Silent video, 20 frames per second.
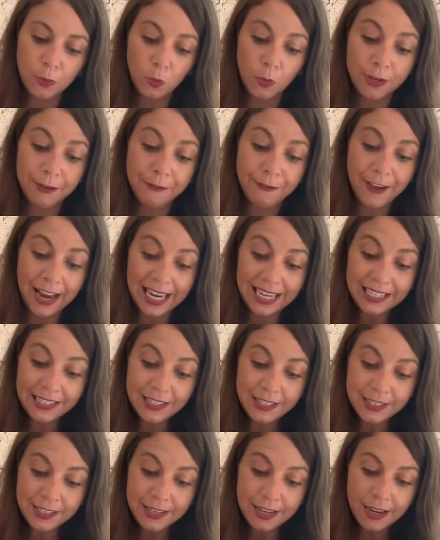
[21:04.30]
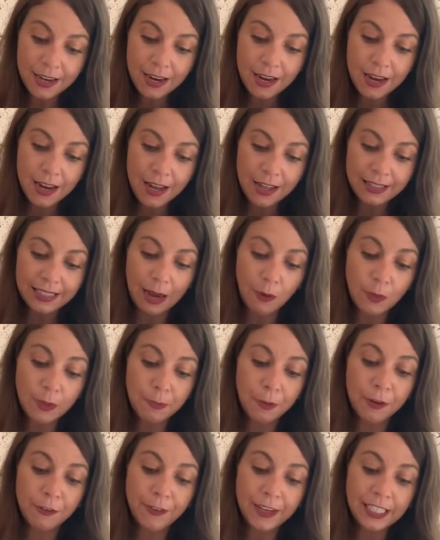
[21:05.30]
would face that
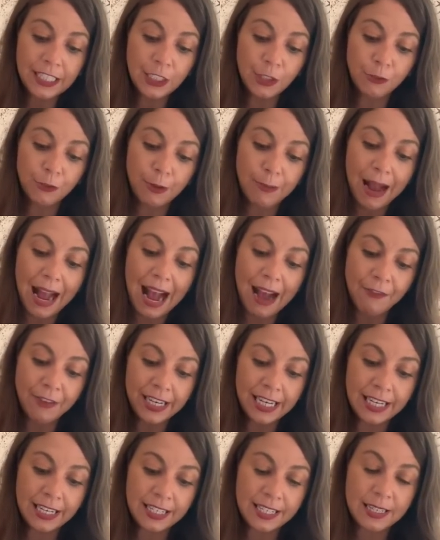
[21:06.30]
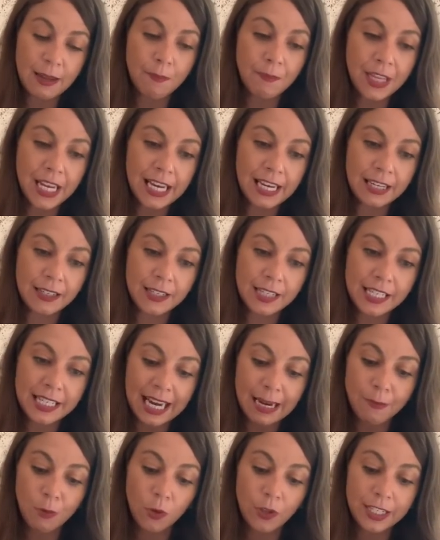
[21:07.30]
would prevent you from having something
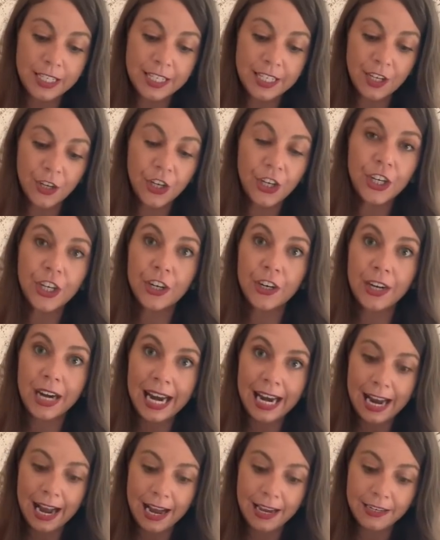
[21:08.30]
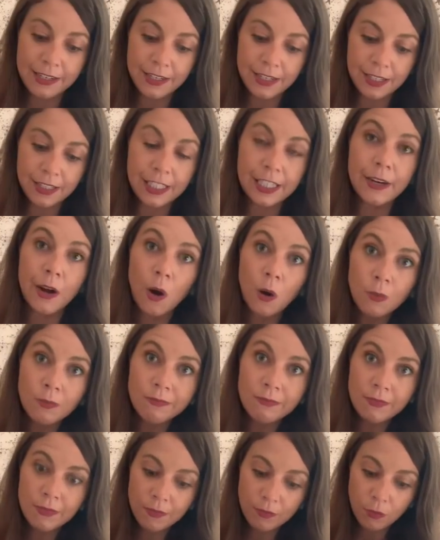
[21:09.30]
stable and secure and, you know,
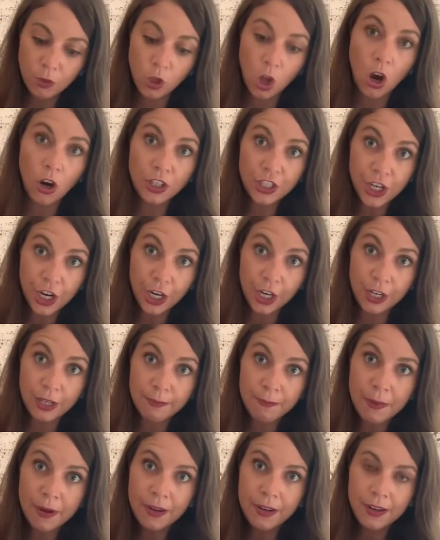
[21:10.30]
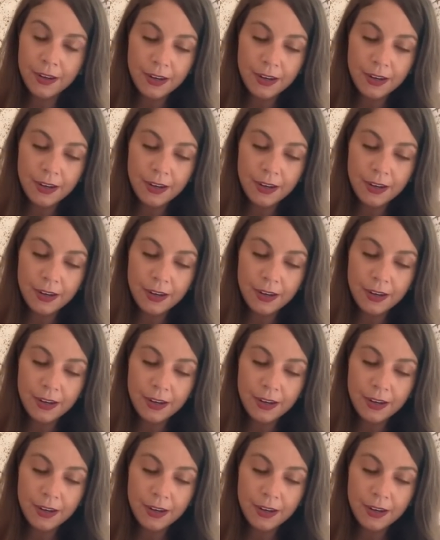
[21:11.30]
long-term?